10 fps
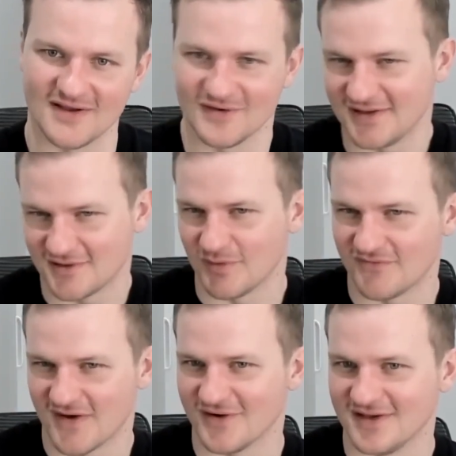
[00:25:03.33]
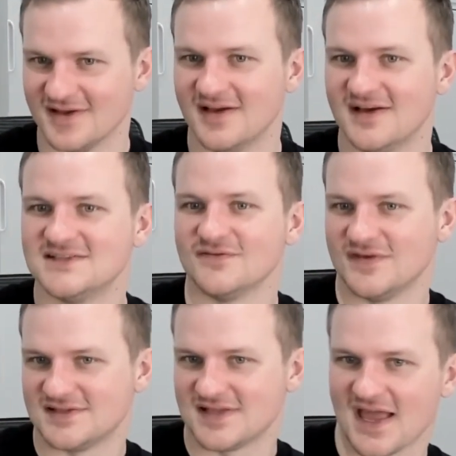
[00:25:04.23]
You need to be very
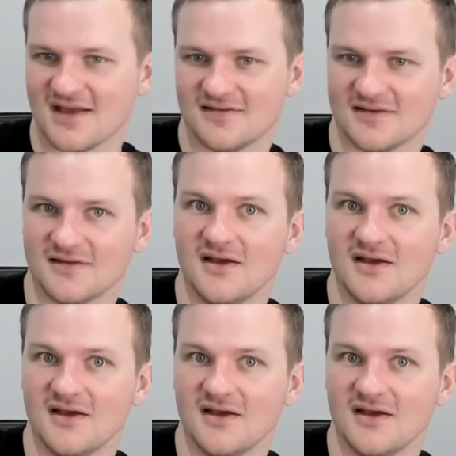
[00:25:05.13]
sophisticated.